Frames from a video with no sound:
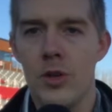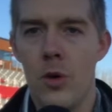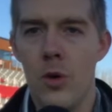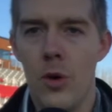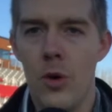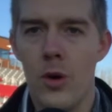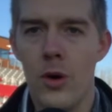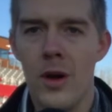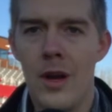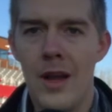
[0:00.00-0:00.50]

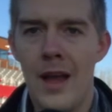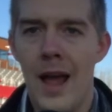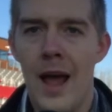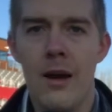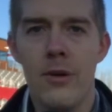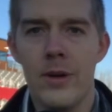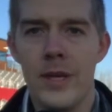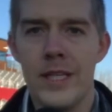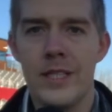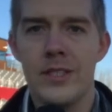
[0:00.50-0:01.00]
or
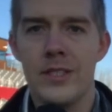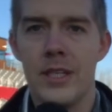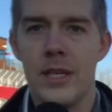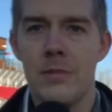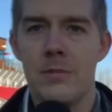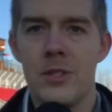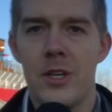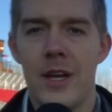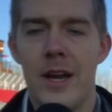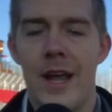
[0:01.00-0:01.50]
how each
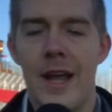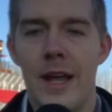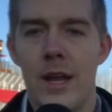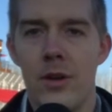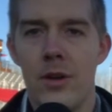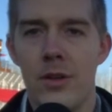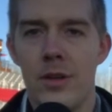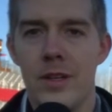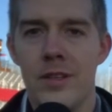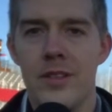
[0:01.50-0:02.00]
team's going to
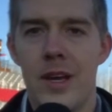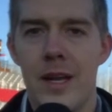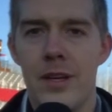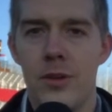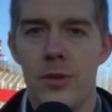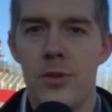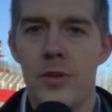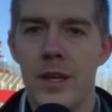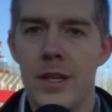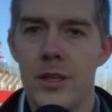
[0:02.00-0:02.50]
handle this. I
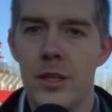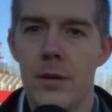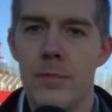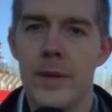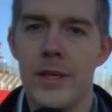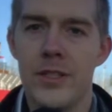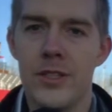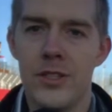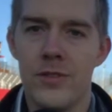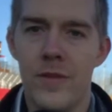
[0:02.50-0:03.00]
do think they'll
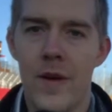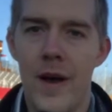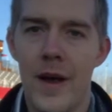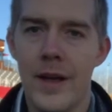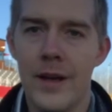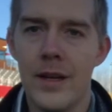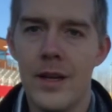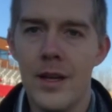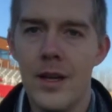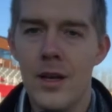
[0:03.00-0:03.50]
be just
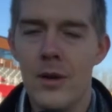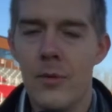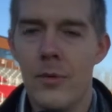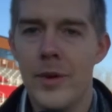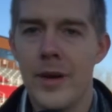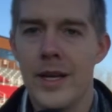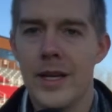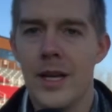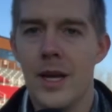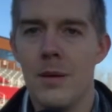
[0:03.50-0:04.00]
fine
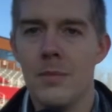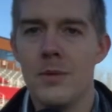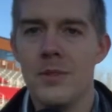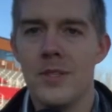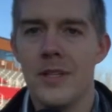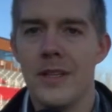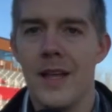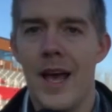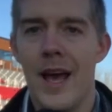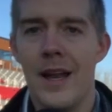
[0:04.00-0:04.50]
when it comes
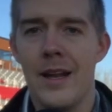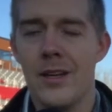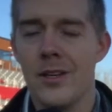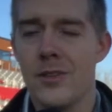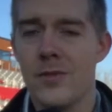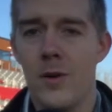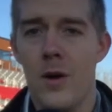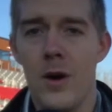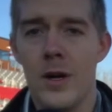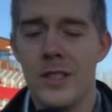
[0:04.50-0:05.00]
to that.
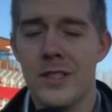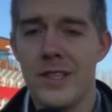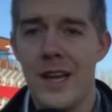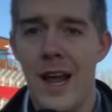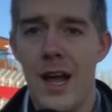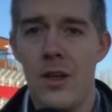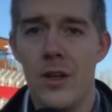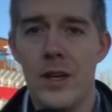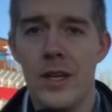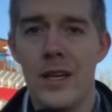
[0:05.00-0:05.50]
As far as
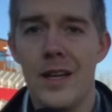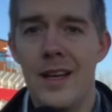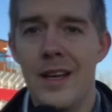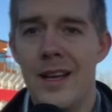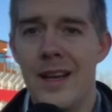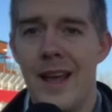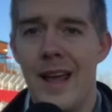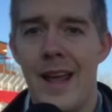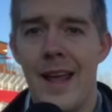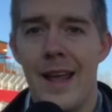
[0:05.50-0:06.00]
talent
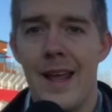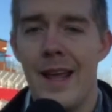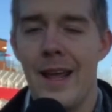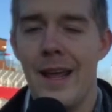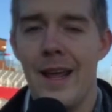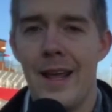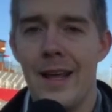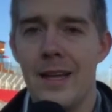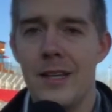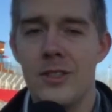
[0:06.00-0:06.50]

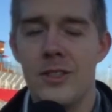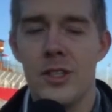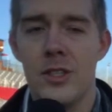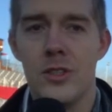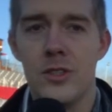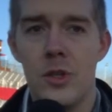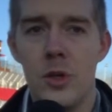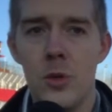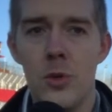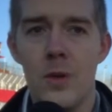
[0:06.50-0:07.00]
and
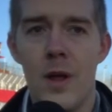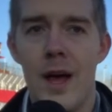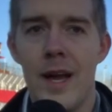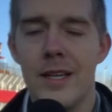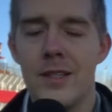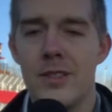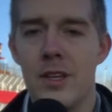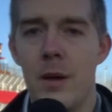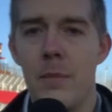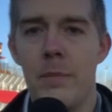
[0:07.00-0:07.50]
just who
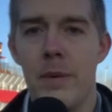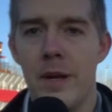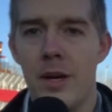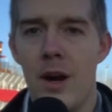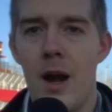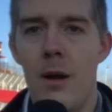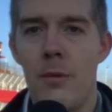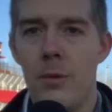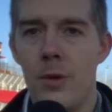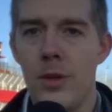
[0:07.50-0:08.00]
lines up better,
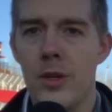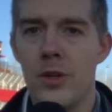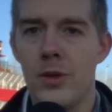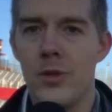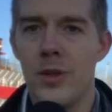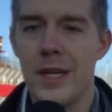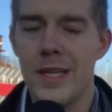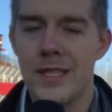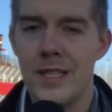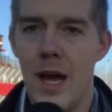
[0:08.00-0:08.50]
I really do
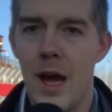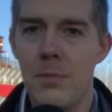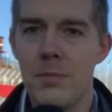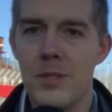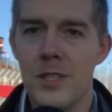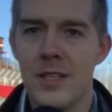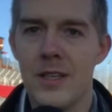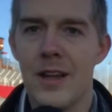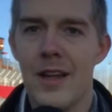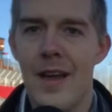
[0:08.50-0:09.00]
think
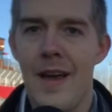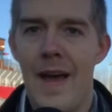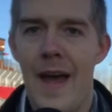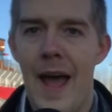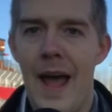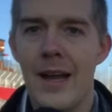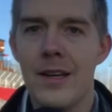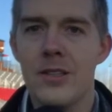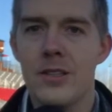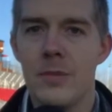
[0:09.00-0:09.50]
Thompson
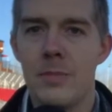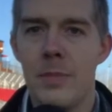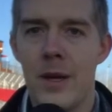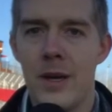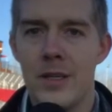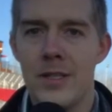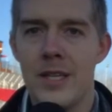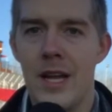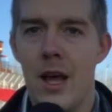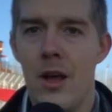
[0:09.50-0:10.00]
has the
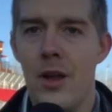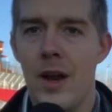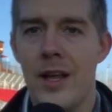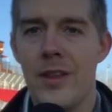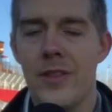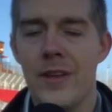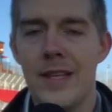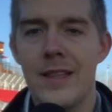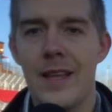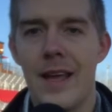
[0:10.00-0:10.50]
better talent. I
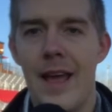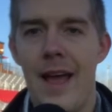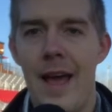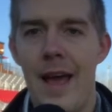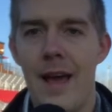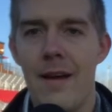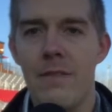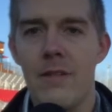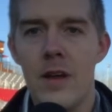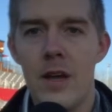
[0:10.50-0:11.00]
think they
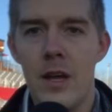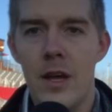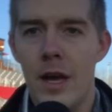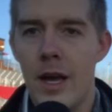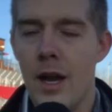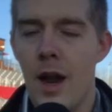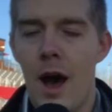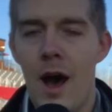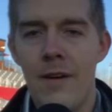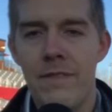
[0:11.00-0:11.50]
have
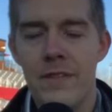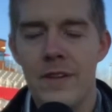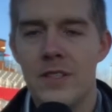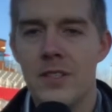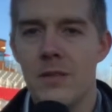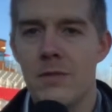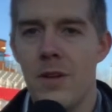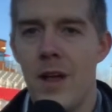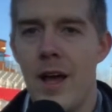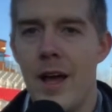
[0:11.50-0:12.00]
an
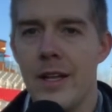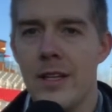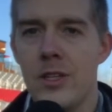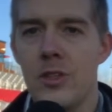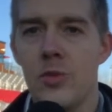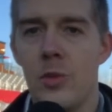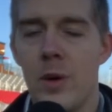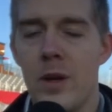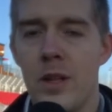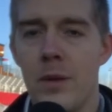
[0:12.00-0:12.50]
offensive line
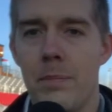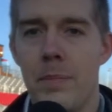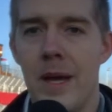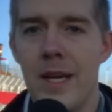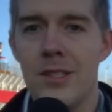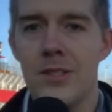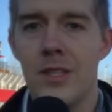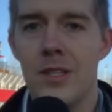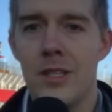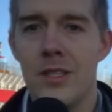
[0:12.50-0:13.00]
that's one of the
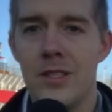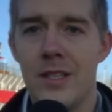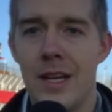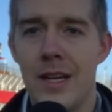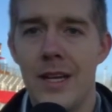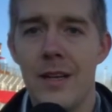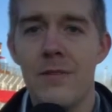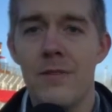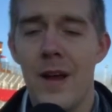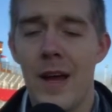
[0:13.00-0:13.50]
best in the
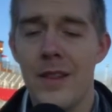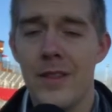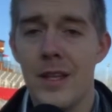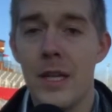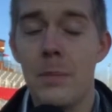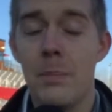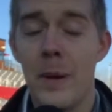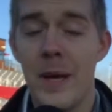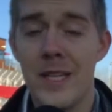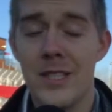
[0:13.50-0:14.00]
state, if not
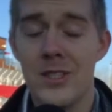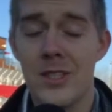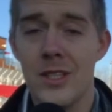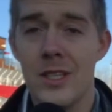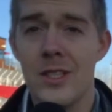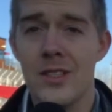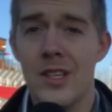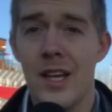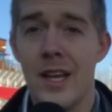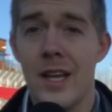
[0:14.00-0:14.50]
the best in
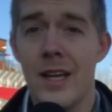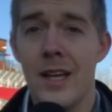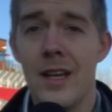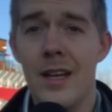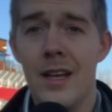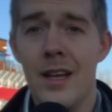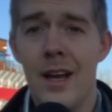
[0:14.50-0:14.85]
the state,